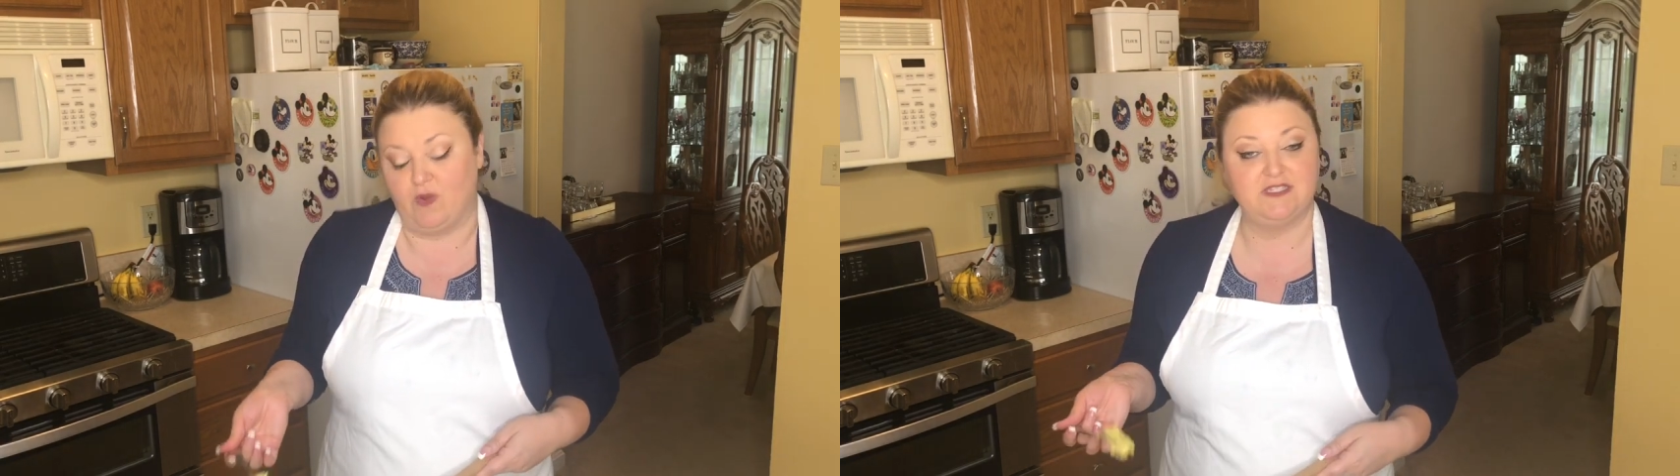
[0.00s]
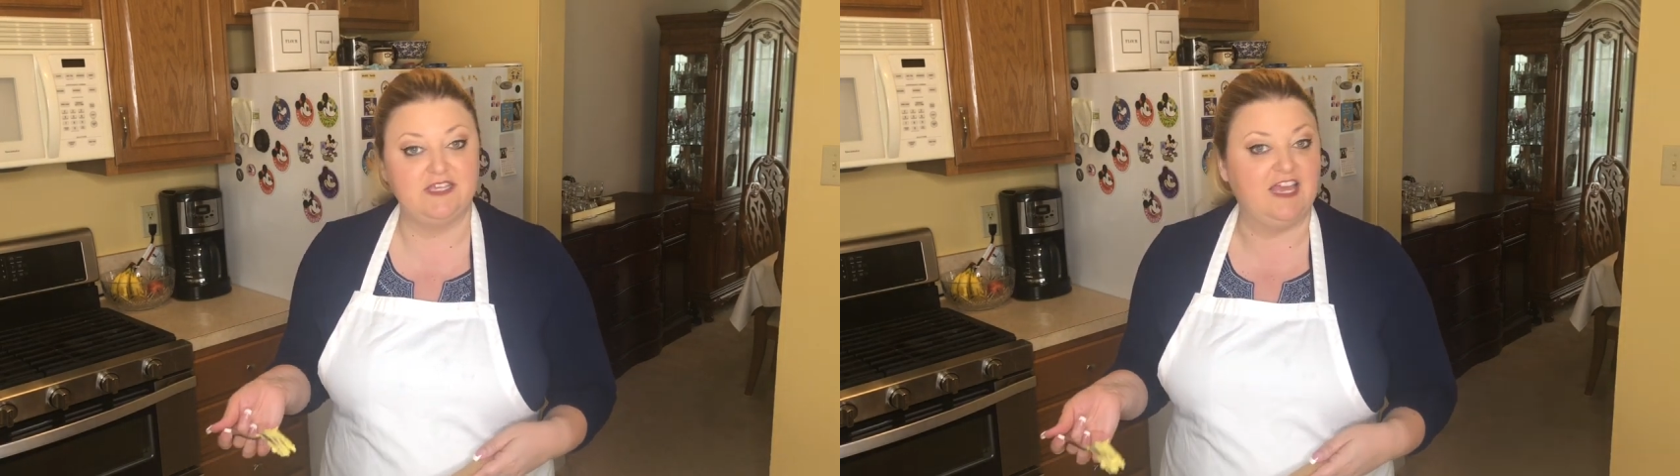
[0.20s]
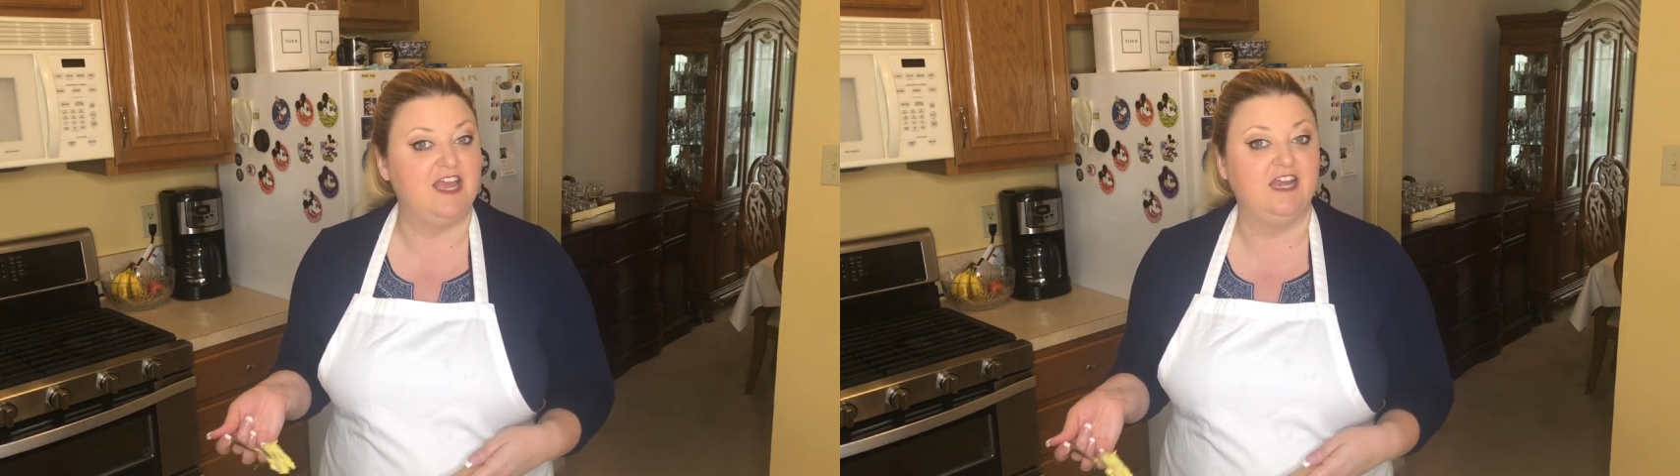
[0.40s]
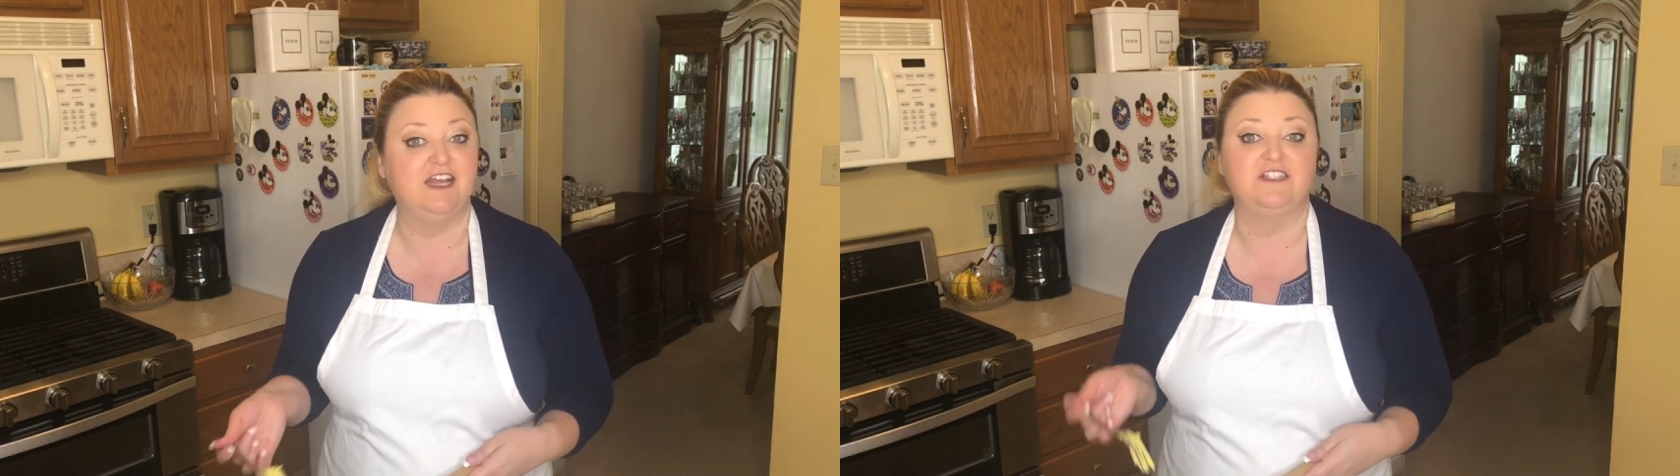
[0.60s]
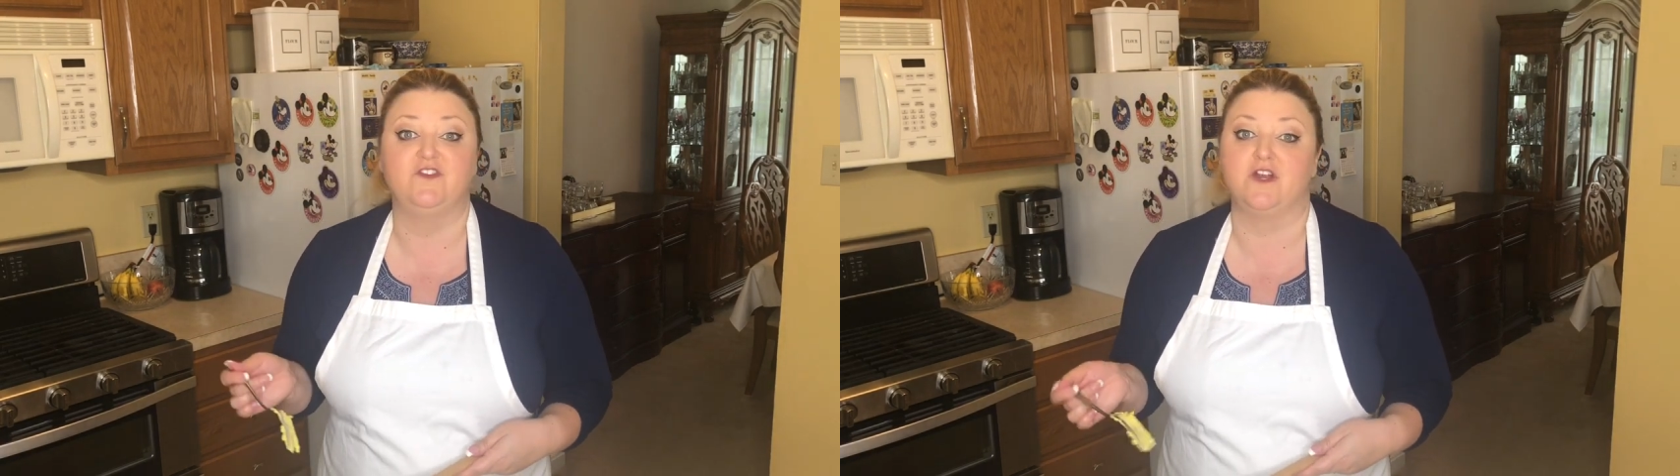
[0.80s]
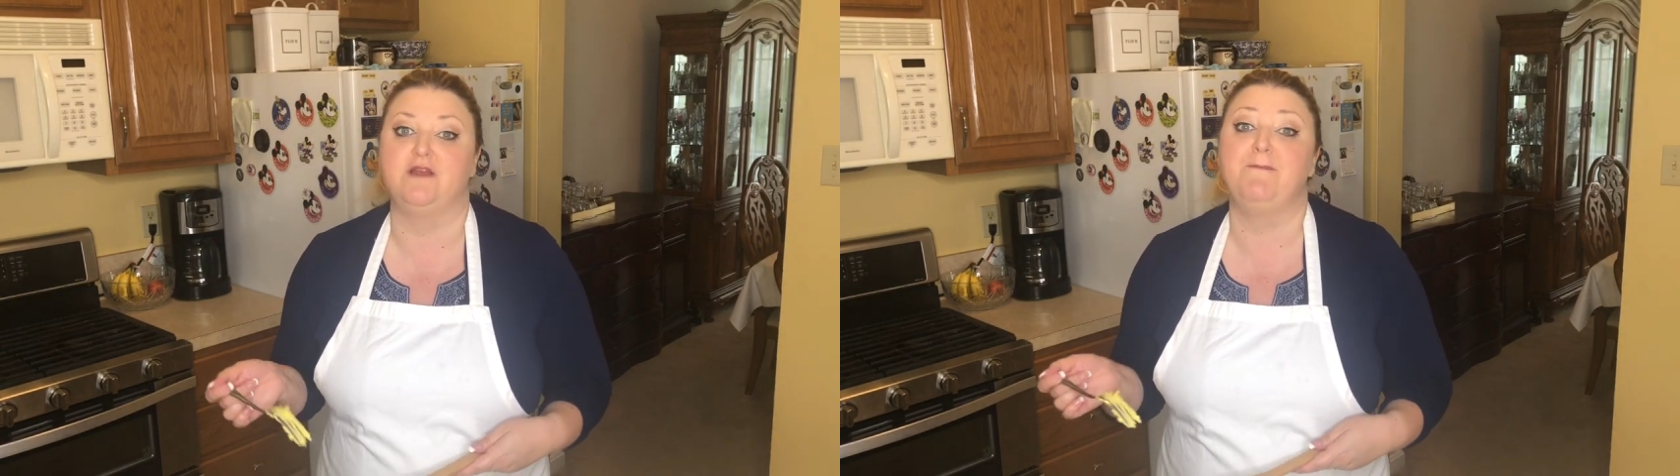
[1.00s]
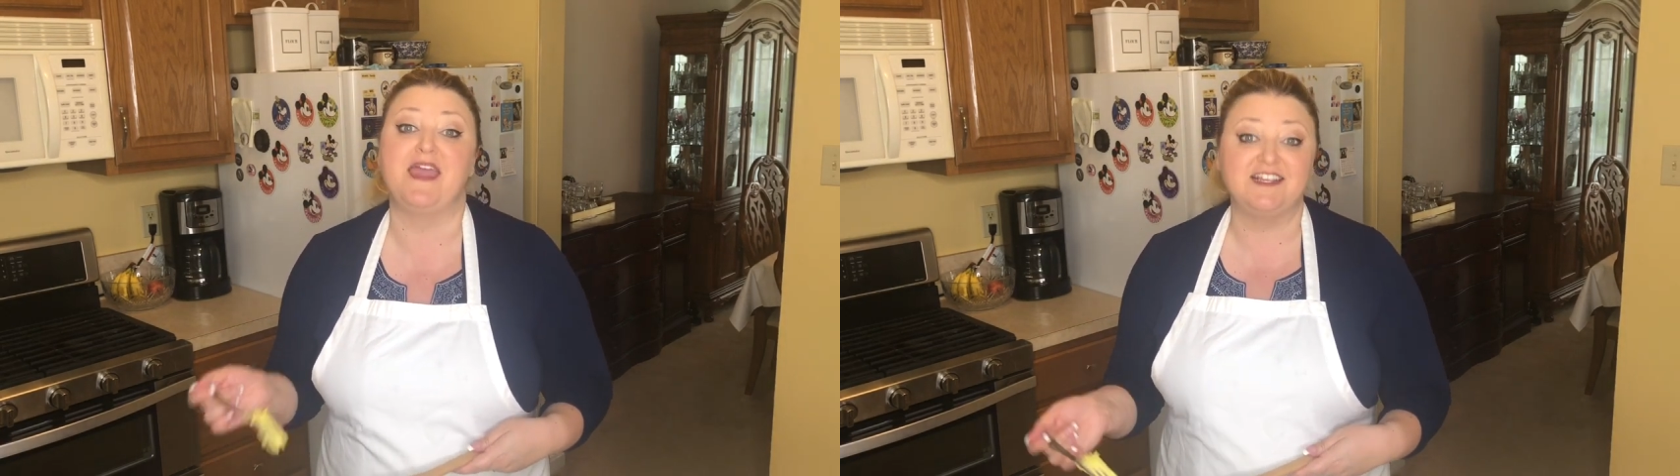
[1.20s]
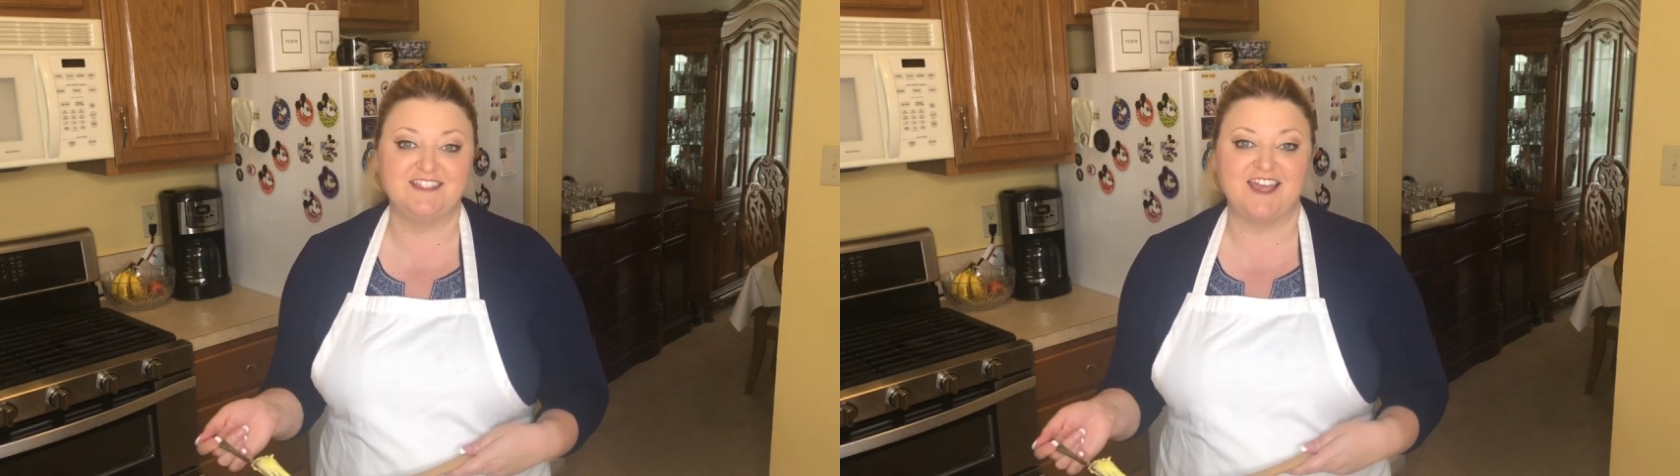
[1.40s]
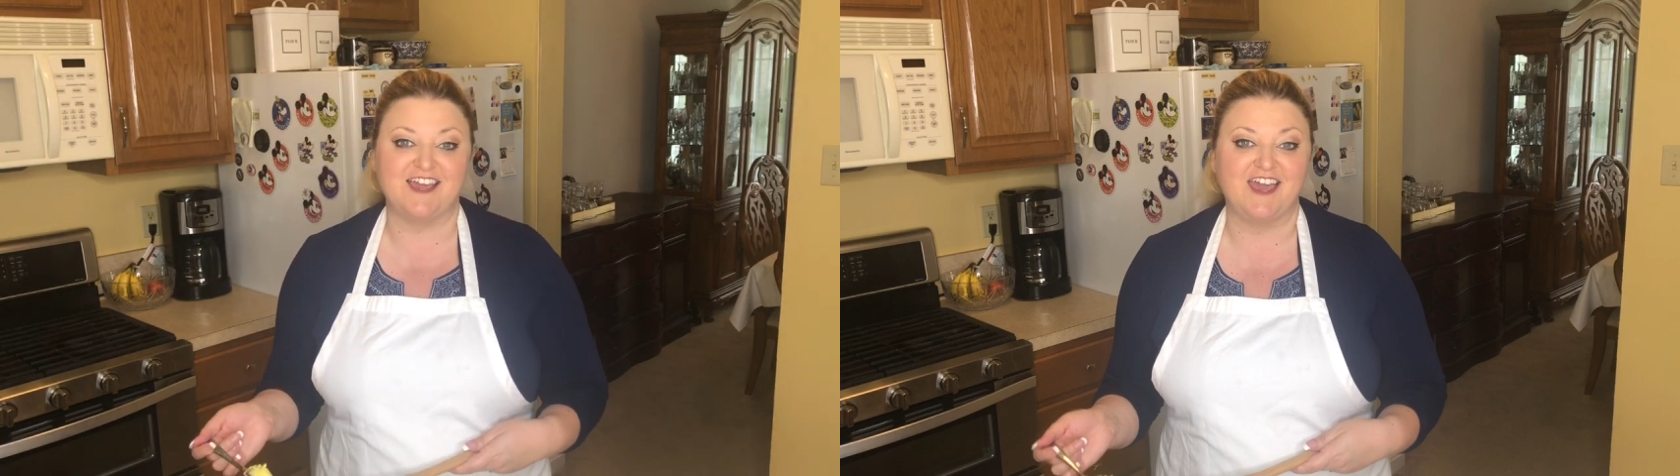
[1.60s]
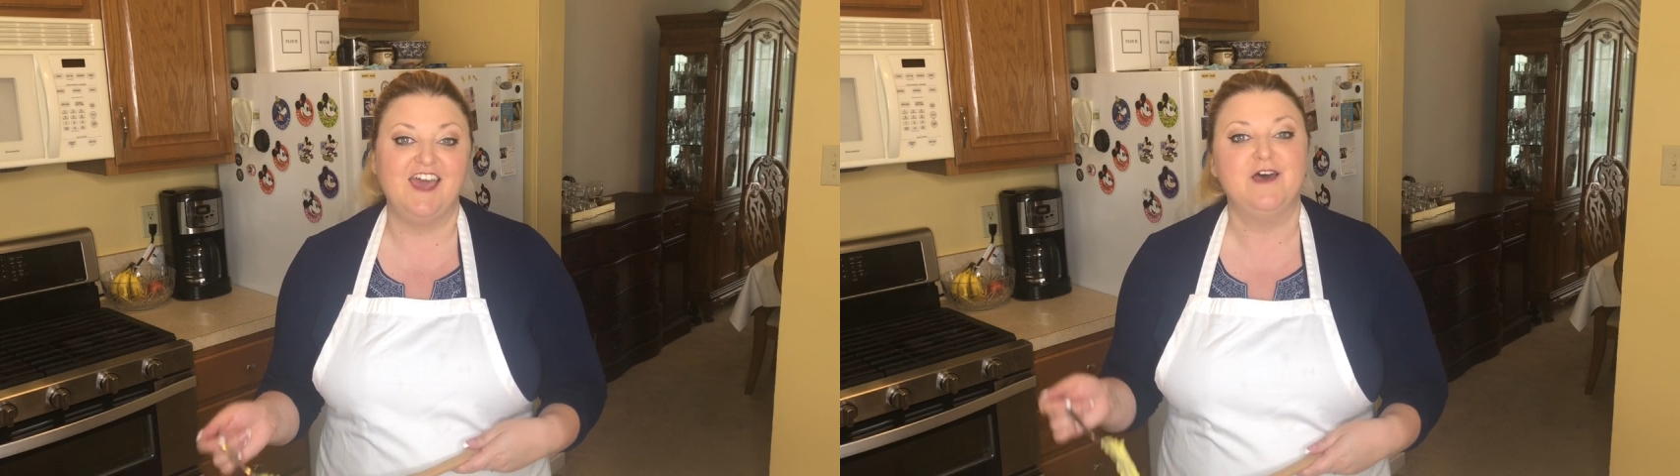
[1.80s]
once again, it's very basic,